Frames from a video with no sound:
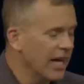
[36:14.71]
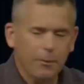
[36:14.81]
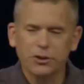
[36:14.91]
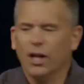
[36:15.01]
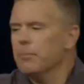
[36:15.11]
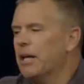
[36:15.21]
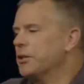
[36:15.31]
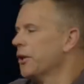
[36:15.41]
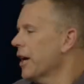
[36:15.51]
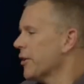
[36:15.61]
It was all about
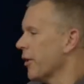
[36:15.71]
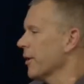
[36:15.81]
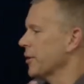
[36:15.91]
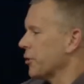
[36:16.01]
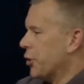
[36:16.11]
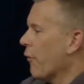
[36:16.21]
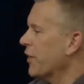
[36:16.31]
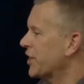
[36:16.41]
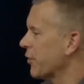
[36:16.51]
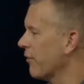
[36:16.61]
their trophies and their